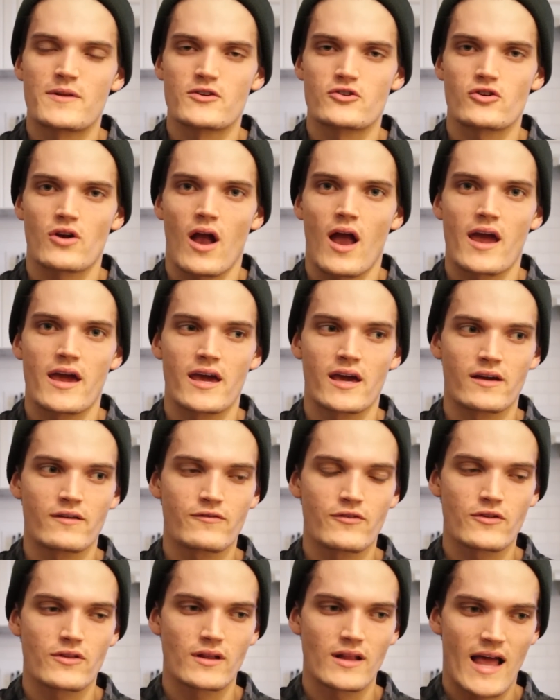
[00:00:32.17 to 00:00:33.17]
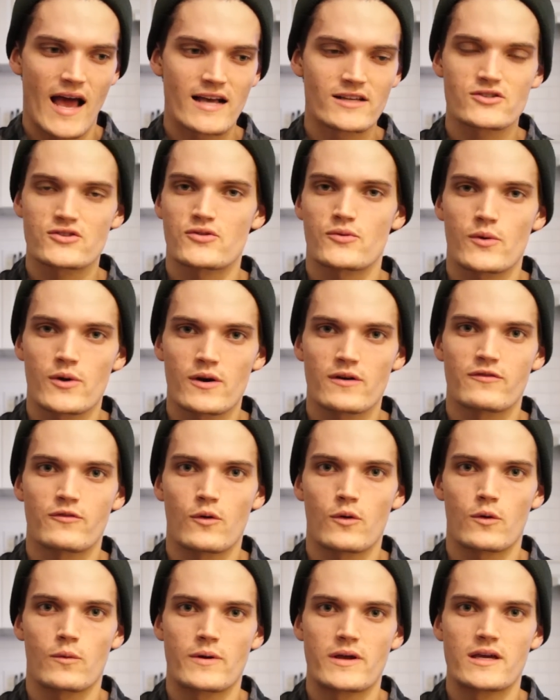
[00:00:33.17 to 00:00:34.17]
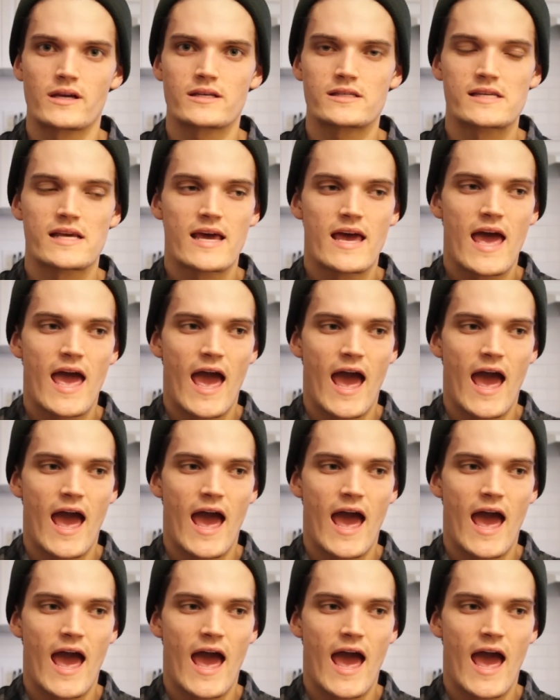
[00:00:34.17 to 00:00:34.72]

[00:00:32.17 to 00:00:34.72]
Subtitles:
been trying for the last 3 or 4 weeks,